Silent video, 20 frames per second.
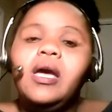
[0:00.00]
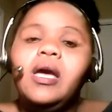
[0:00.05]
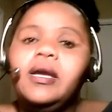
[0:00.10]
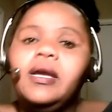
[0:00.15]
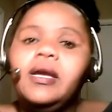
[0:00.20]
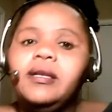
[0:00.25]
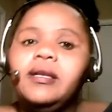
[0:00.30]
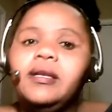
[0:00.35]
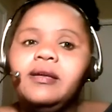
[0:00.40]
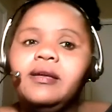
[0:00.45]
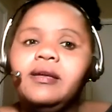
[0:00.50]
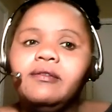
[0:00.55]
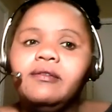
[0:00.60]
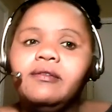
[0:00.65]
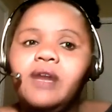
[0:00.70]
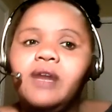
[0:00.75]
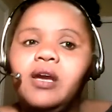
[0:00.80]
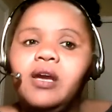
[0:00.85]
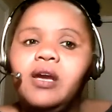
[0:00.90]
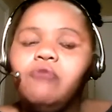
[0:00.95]
And if
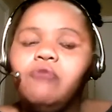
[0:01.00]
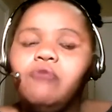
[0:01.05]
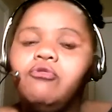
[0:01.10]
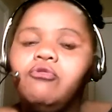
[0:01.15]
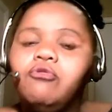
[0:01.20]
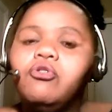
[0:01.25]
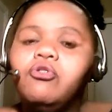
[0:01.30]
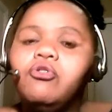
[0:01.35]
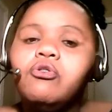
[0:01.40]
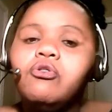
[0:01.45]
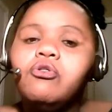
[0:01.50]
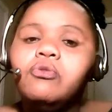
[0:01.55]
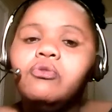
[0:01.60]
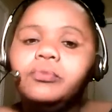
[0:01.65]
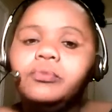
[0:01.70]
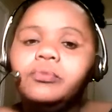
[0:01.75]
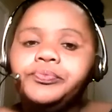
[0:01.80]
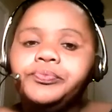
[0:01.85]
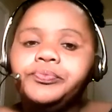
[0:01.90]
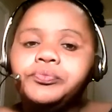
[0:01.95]
a rude
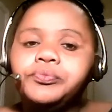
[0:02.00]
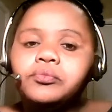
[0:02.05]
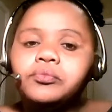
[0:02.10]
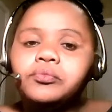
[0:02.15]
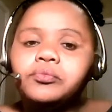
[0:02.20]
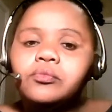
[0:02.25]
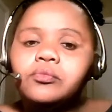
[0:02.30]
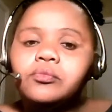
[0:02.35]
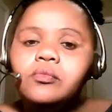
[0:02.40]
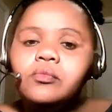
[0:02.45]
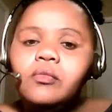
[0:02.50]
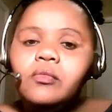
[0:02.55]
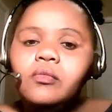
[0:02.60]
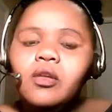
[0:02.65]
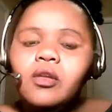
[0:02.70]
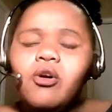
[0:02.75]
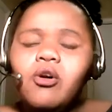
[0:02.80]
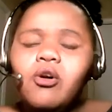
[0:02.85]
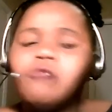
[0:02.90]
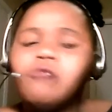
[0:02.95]

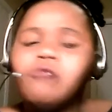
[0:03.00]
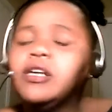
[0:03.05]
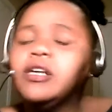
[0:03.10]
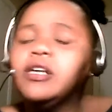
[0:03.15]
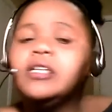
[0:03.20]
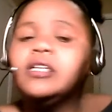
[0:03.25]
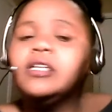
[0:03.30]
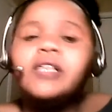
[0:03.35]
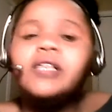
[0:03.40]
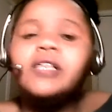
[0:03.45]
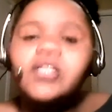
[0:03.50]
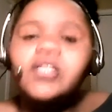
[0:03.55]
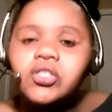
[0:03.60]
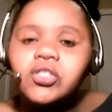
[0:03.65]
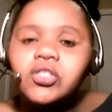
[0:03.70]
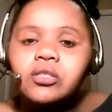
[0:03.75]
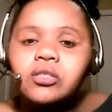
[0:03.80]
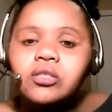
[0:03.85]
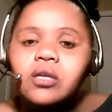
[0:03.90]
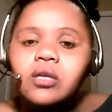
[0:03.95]
or
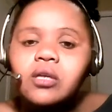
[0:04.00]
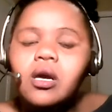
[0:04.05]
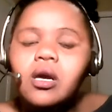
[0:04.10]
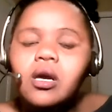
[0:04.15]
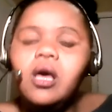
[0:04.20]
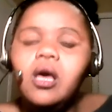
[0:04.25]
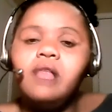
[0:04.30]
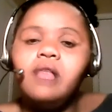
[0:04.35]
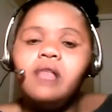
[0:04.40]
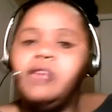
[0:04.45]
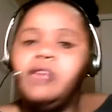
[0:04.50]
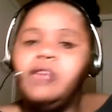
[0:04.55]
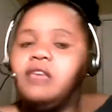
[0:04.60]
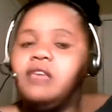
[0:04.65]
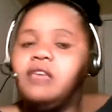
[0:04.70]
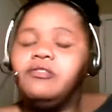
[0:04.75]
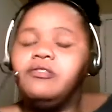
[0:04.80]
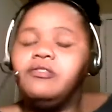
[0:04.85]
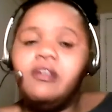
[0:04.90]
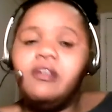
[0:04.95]
regulation that
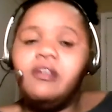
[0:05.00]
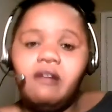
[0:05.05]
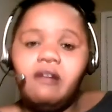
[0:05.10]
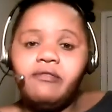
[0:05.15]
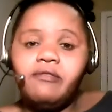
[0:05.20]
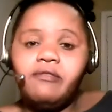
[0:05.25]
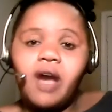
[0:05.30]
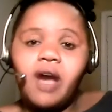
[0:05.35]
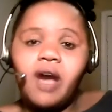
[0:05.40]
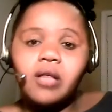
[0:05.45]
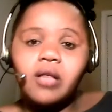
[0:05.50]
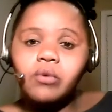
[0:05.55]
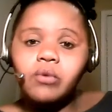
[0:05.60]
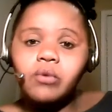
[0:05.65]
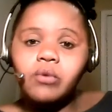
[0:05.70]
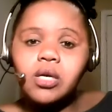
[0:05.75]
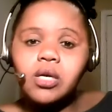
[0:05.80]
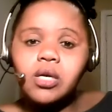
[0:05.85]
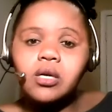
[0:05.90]
they're following